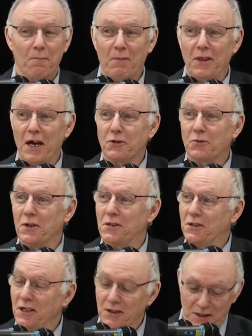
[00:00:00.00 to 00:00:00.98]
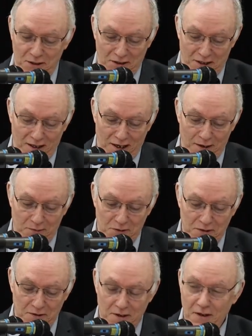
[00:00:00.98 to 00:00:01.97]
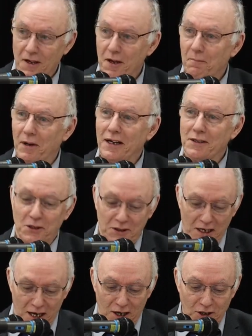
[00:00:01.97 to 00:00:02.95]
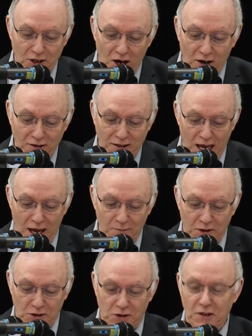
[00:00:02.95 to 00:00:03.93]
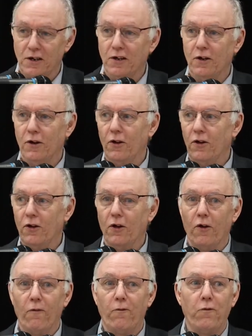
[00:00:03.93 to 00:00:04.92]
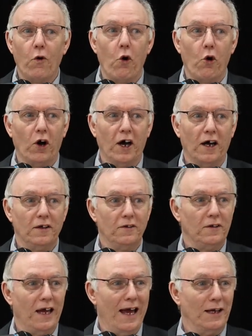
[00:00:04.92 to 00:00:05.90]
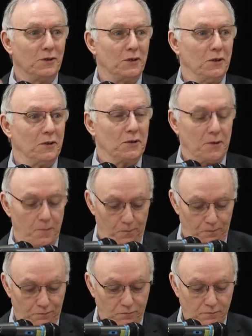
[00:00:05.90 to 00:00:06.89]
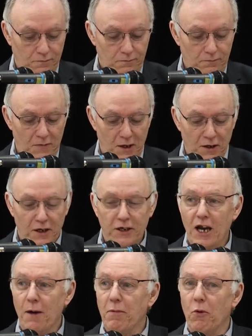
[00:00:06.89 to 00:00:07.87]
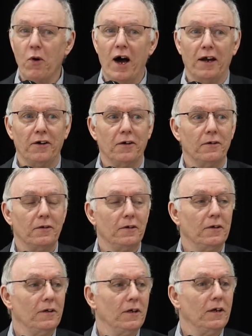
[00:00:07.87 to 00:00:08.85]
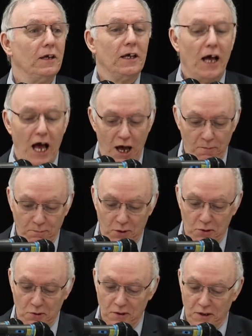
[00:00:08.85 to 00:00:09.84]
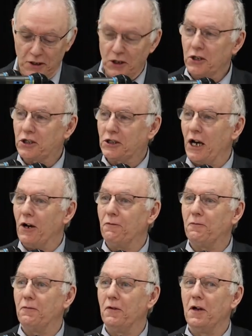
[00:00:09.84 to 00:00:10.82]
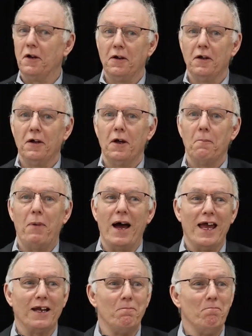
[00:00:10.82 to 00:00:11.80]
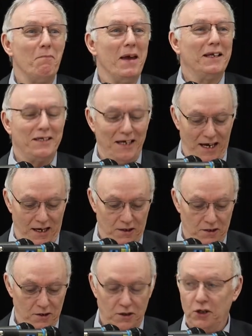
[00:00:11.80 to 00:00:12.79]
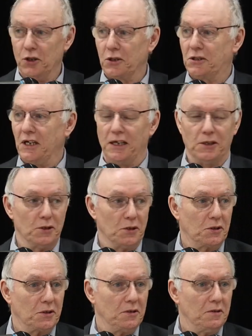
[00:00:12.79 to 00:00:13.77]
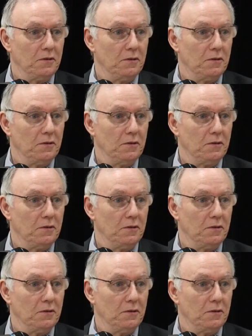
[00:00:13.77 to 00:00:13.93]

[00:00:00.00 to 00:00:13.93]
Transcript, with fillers: But that's what sin does in our lives. But as I say, God gave us four answers. Number one, humble yourself by admitting your sins.